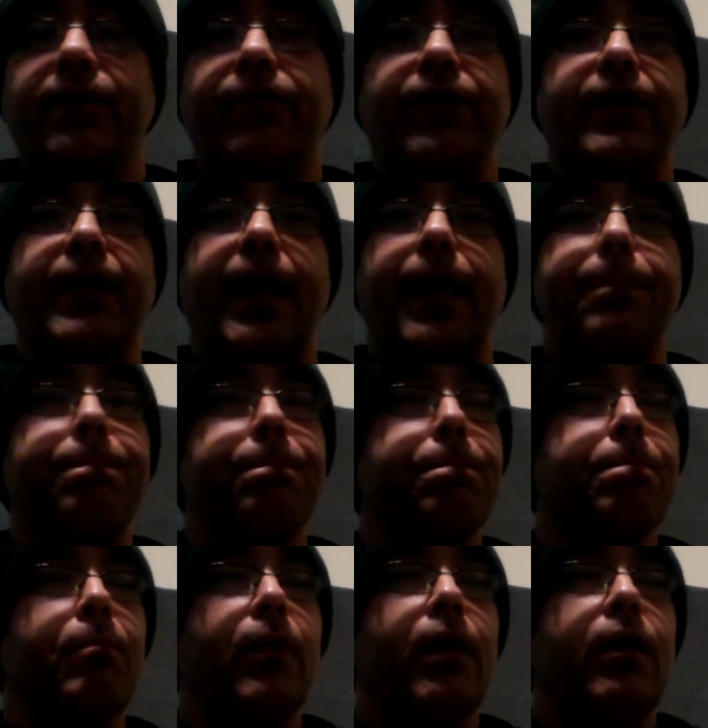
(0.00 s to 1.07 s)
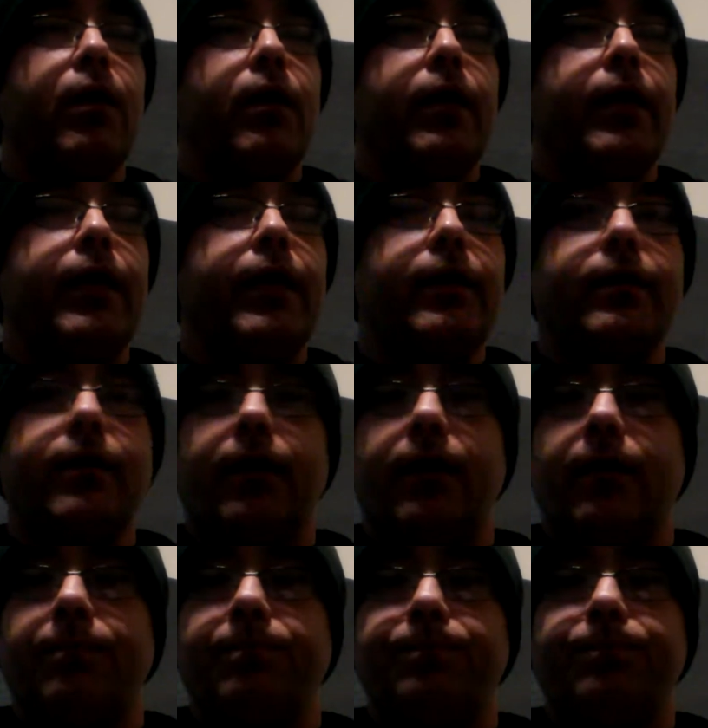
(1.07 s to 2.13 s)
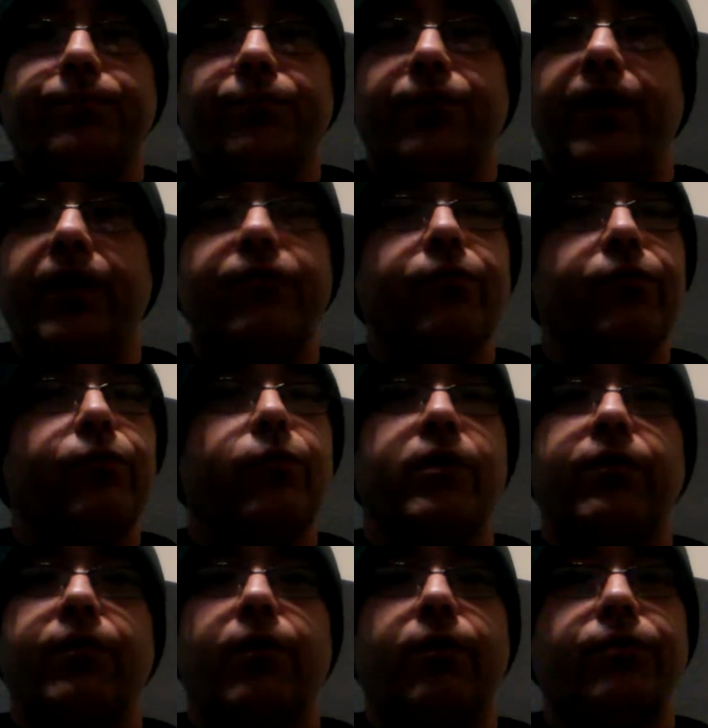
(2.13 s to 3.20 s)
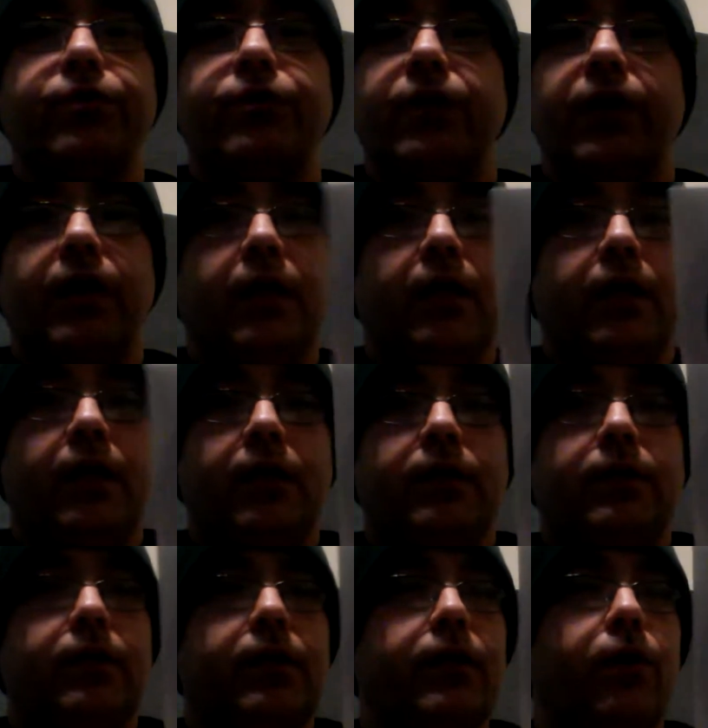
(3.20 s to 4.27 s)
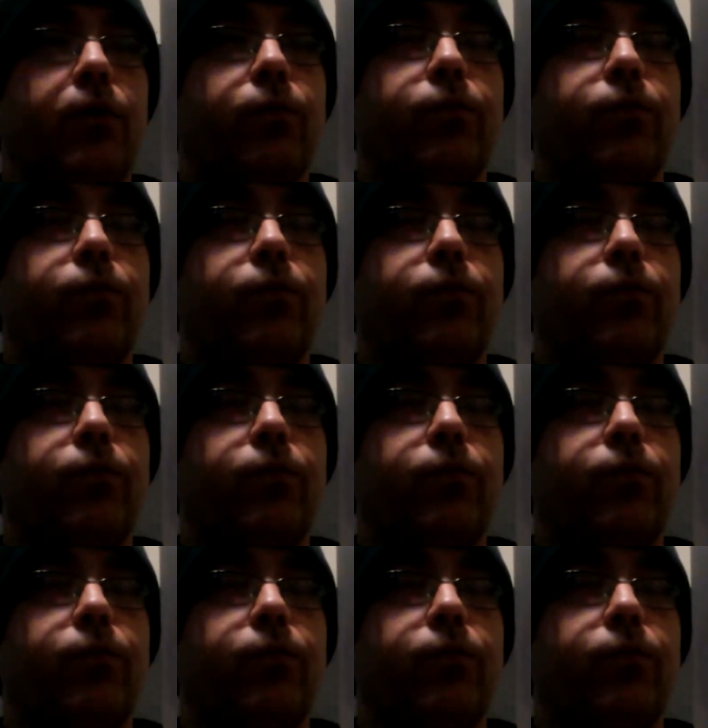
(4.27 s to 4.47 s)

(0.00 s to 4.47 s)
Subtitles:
stuff like that. And this was one of those, we